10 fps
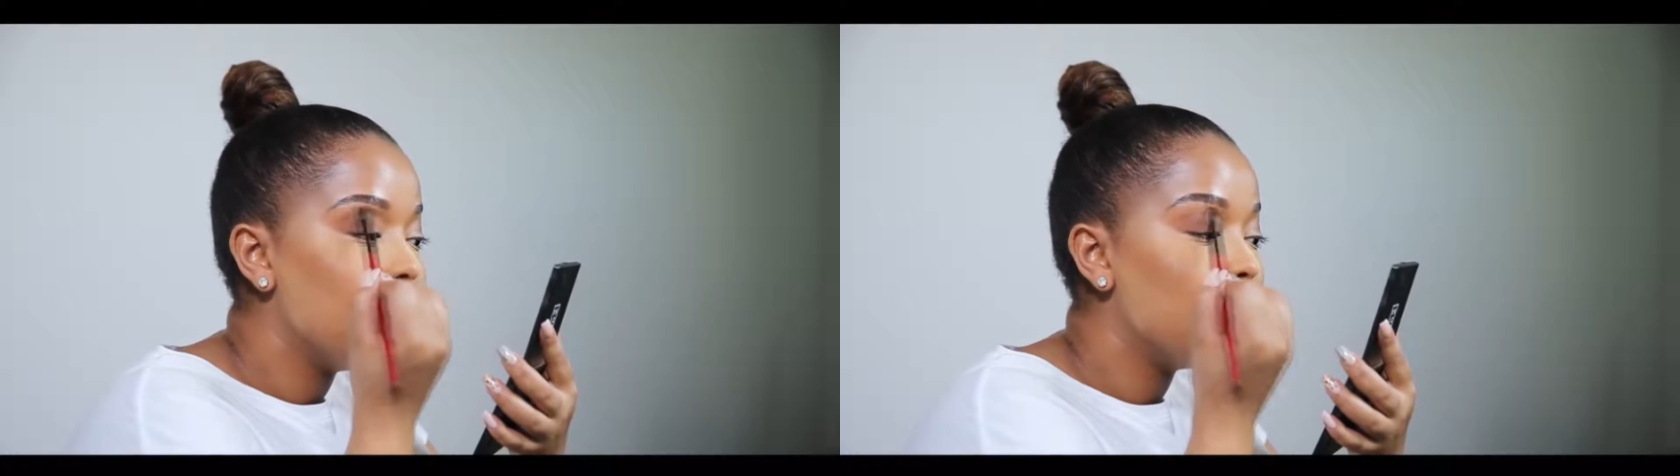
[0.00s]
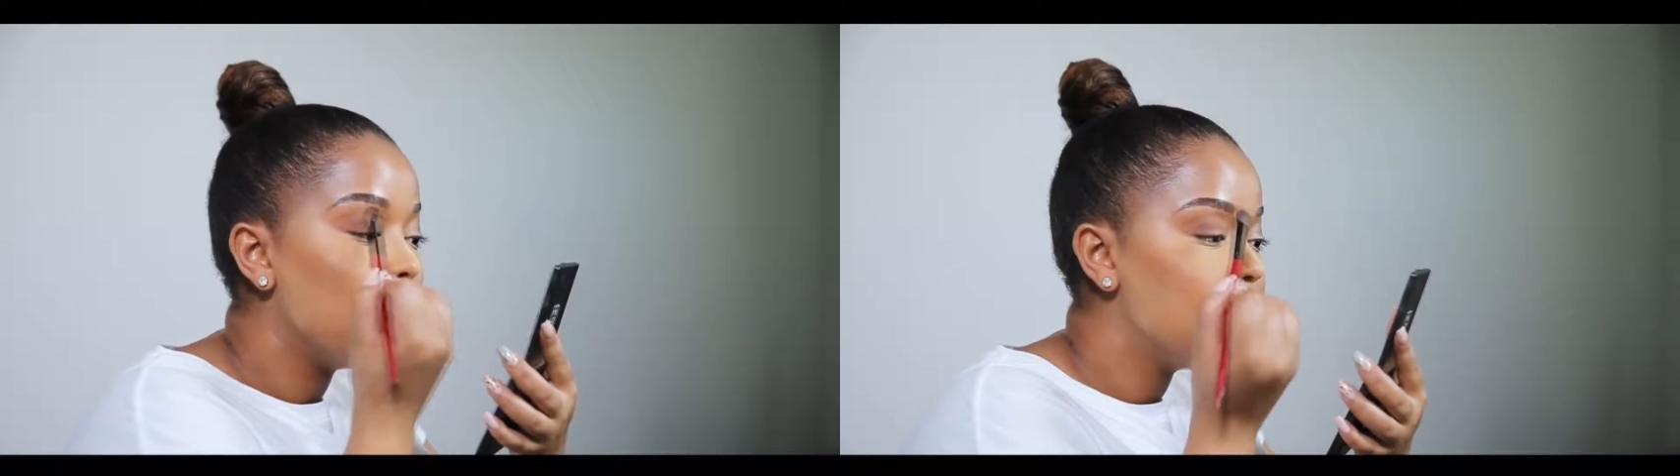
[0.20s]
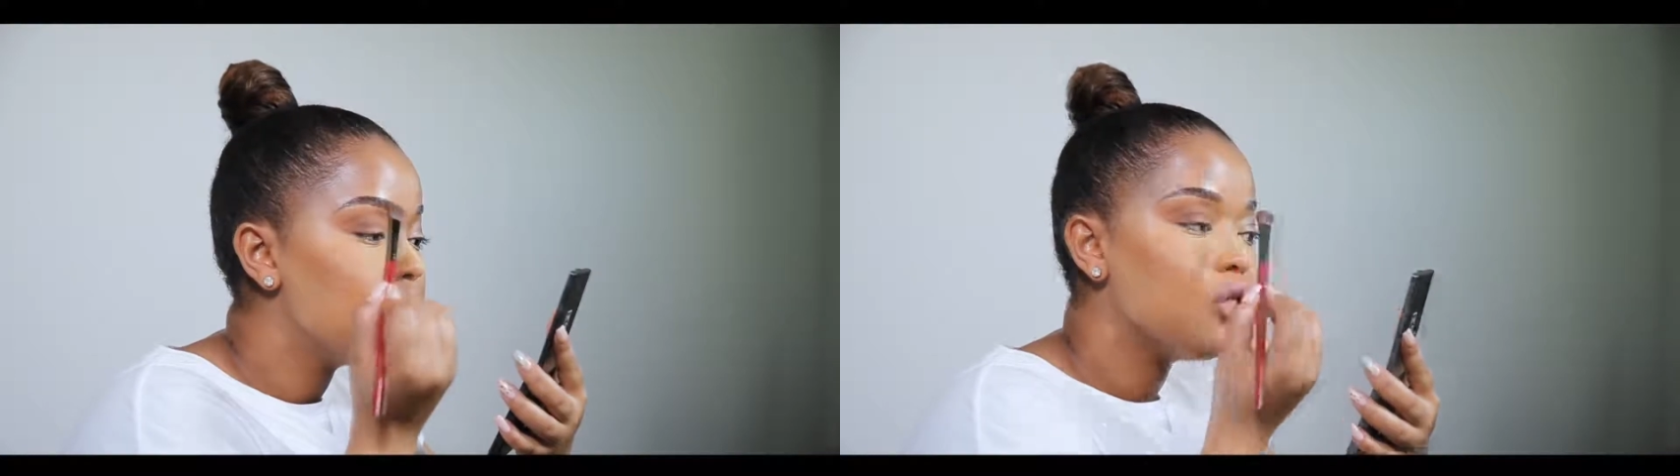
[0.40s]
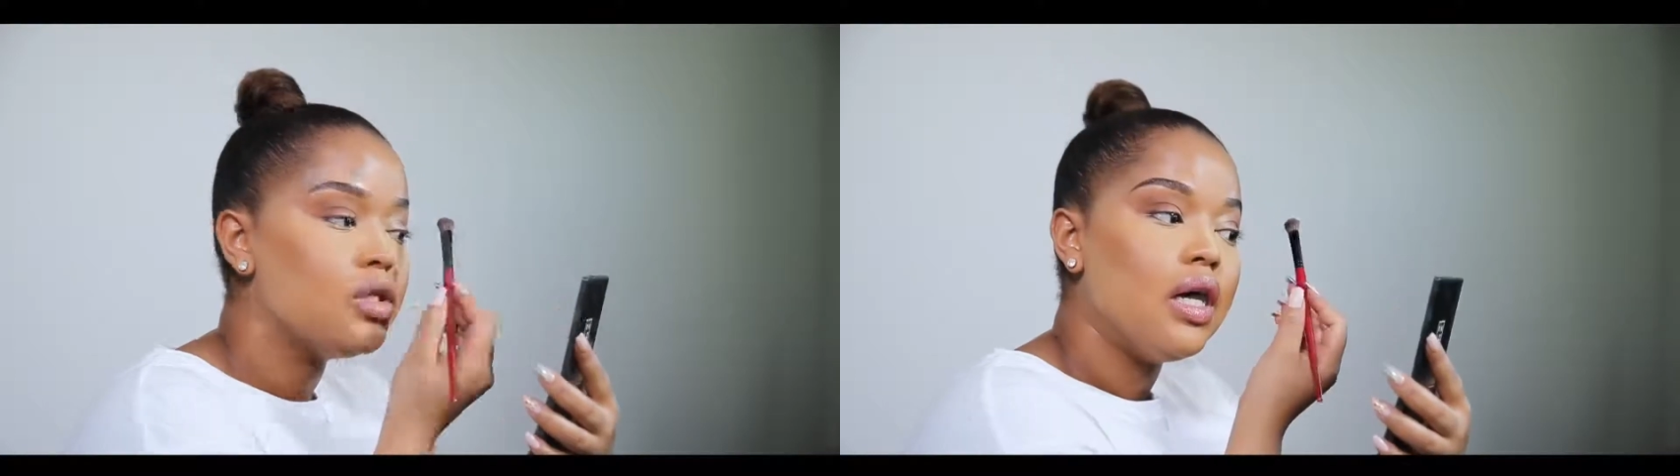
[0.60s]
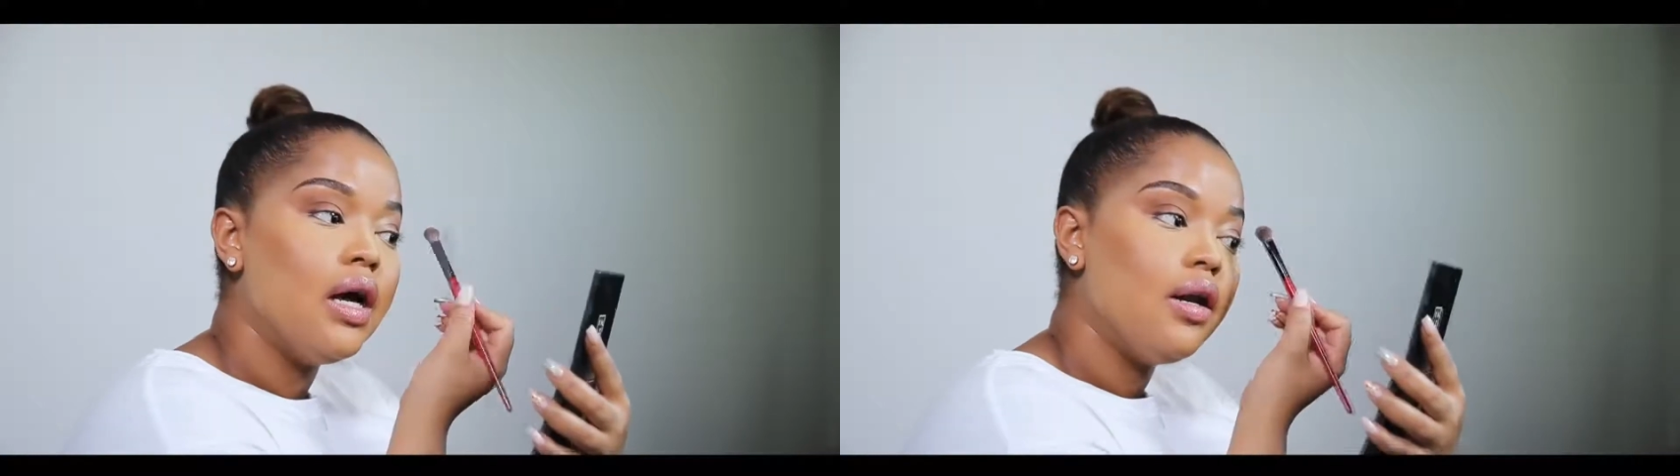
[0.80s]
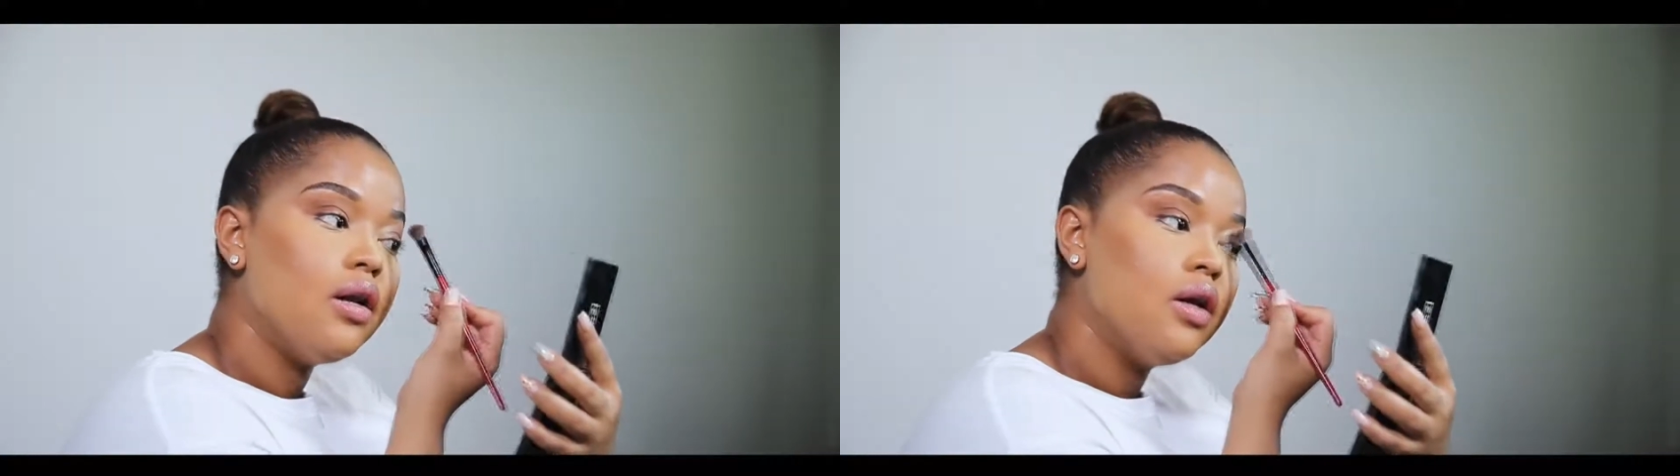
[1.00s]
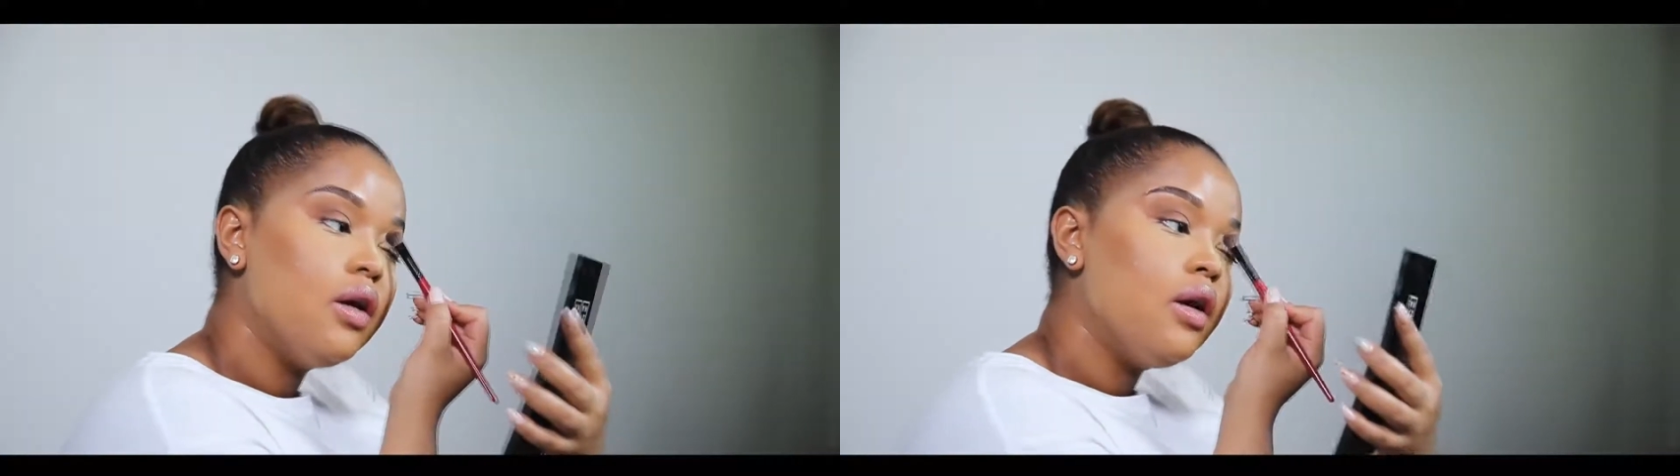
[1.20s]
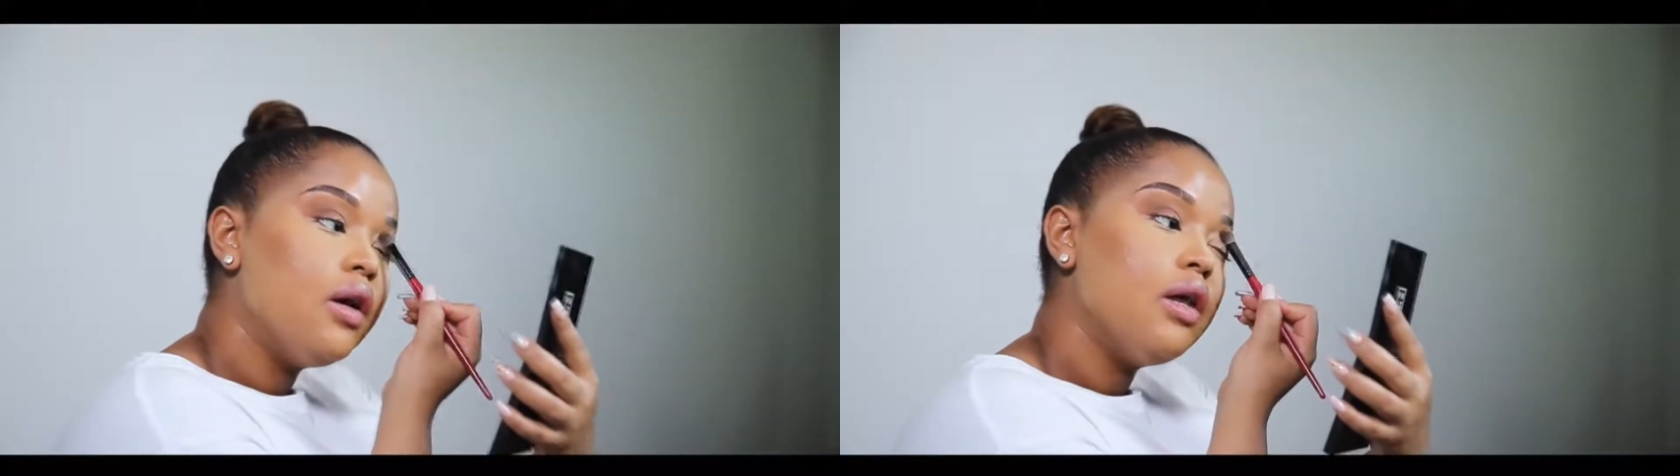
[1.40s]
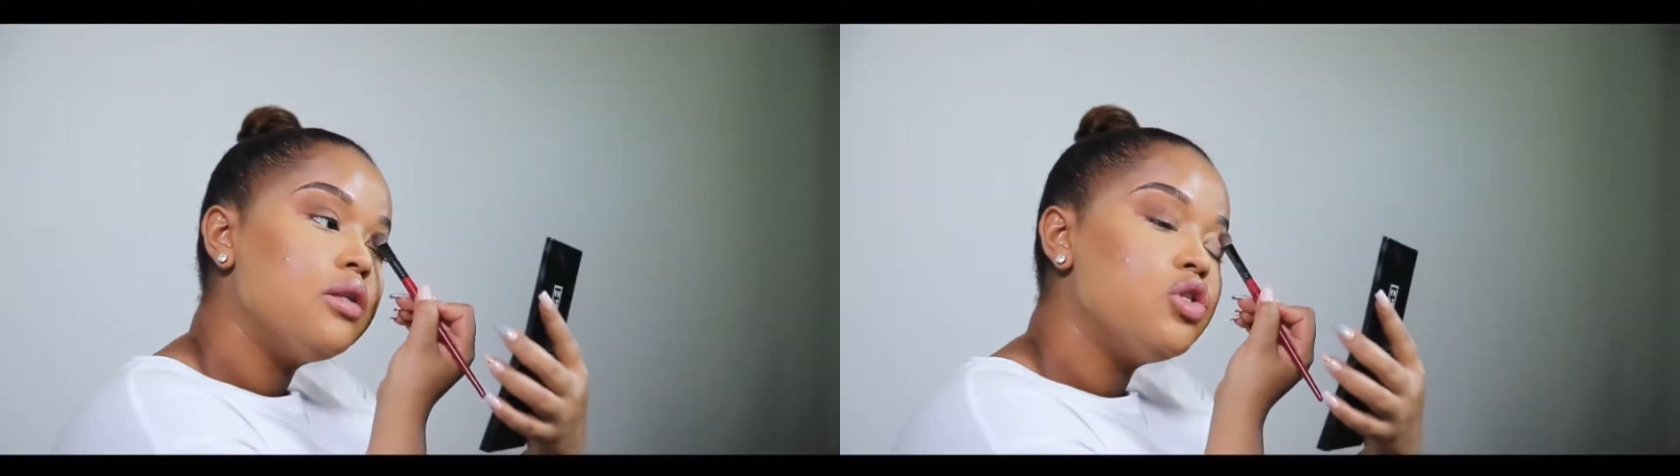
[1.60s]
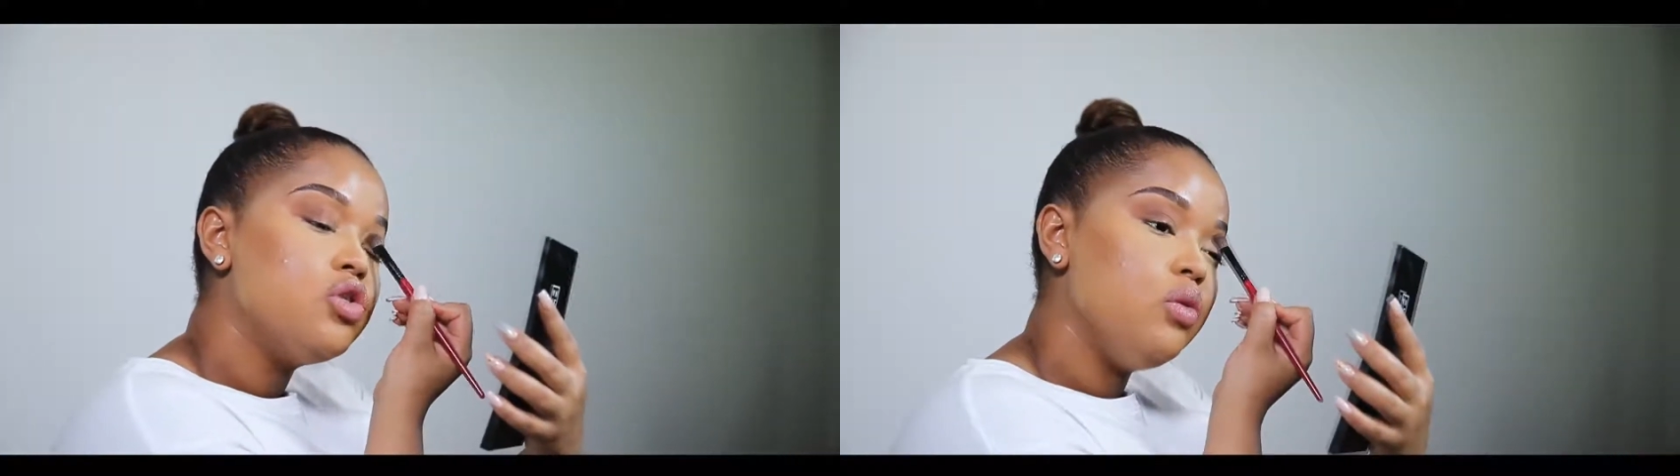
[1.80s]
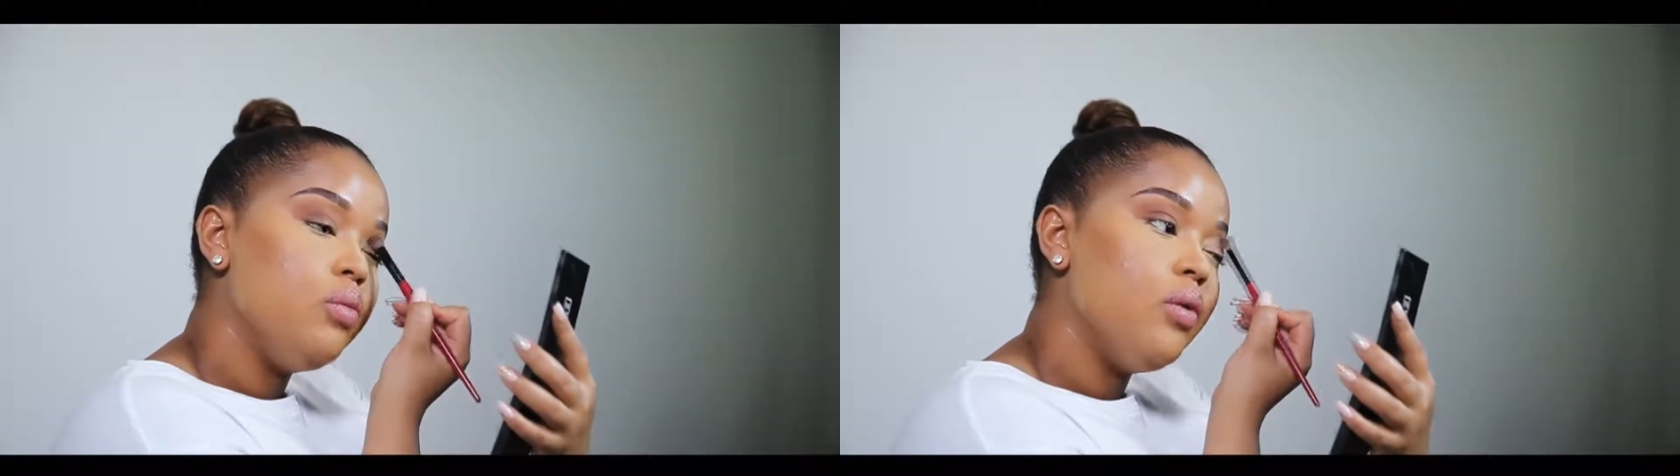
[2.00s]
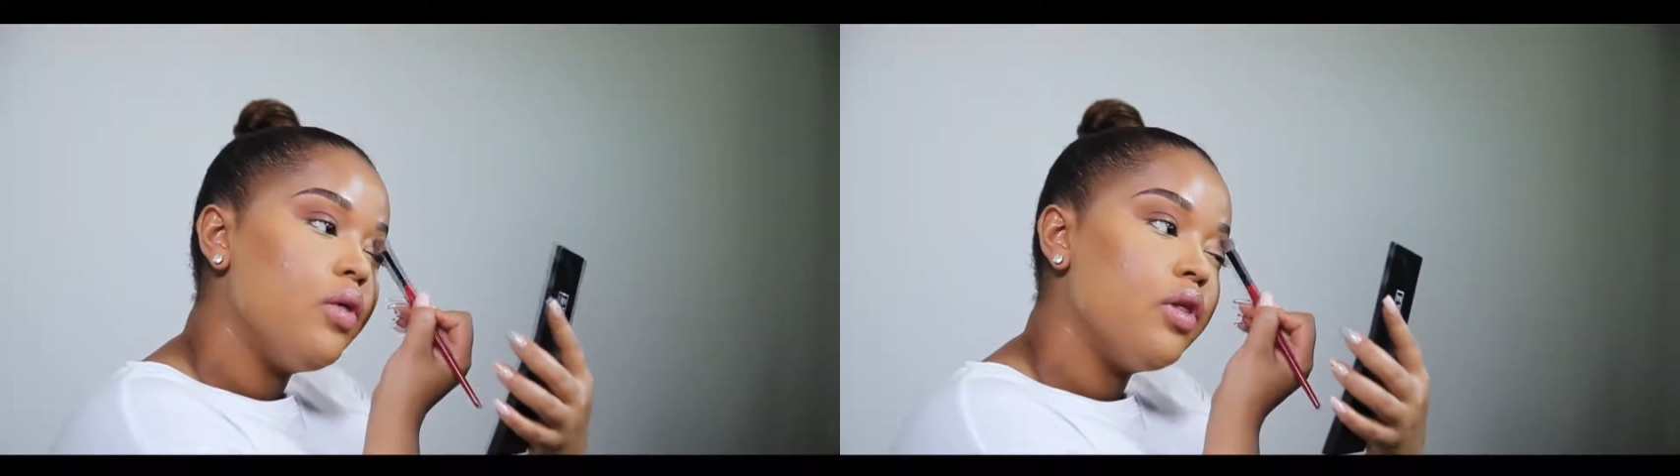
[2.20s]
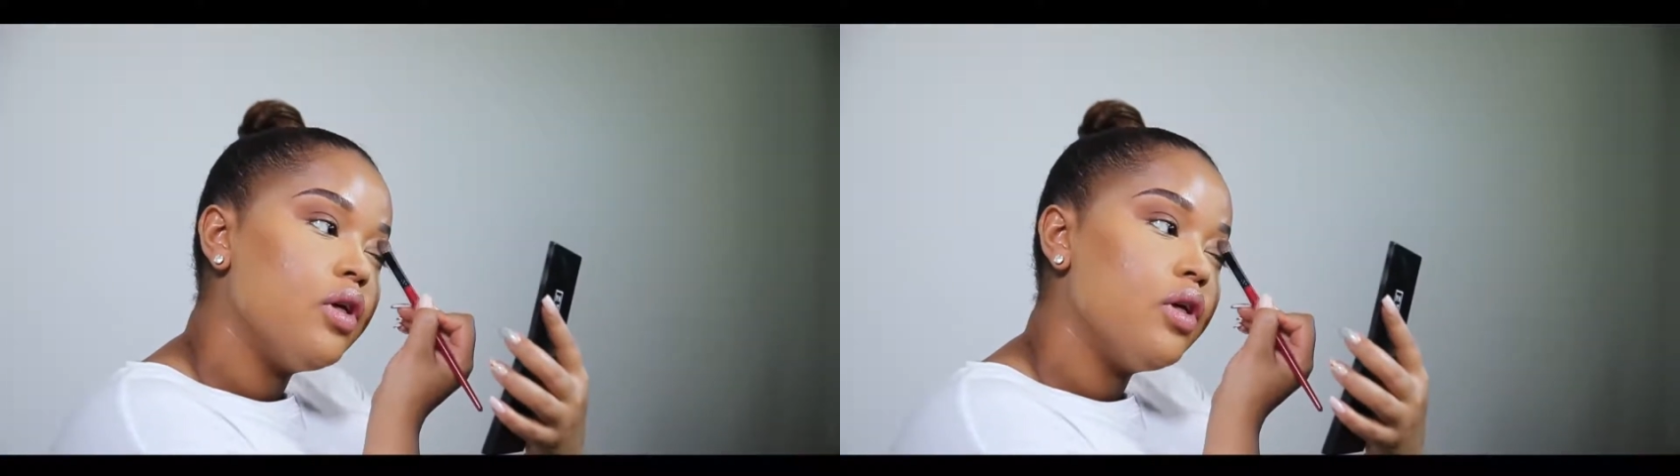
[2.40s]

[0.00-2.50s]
but once you're done, it's super worth